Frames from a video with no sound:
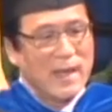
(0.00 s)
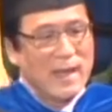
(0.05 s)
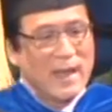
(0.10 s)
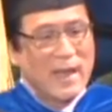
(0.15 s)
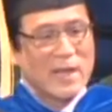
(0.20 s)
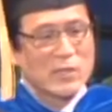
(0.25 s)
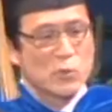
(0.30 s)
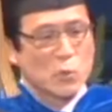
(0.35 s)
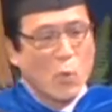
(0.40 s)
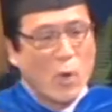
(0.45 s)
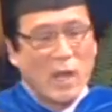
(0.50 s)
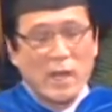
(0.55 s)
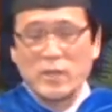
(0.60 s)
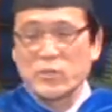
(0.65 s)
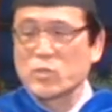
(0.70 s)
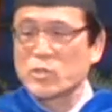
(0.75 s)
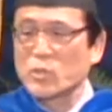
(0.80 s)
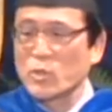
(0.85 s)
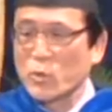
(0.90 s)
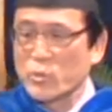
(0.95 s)
as well as
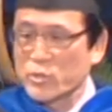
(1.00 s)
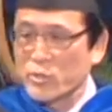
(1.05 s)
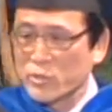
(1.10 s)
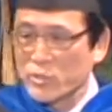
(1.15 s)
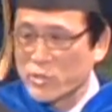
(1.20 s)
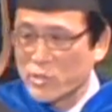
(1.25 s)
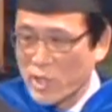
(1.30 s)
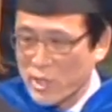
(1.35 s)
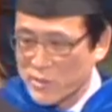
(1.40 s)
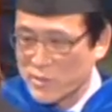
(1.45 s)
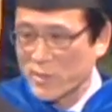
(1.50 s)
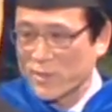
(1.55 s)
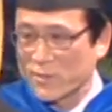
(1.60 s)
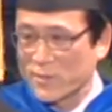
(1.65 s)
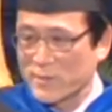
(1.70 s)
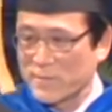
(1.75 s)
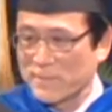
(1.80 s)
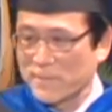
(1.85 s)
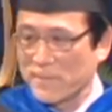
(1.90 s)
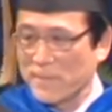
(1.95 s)
social justice.